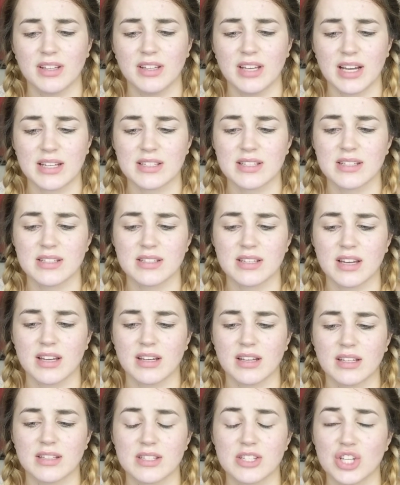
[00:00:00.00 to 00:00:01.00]
Yes, he
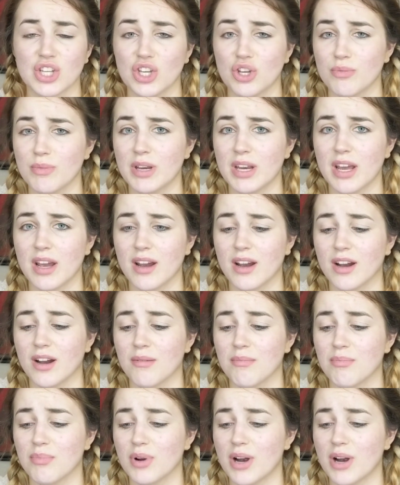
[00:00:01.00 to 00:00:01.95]
said, it's human hair,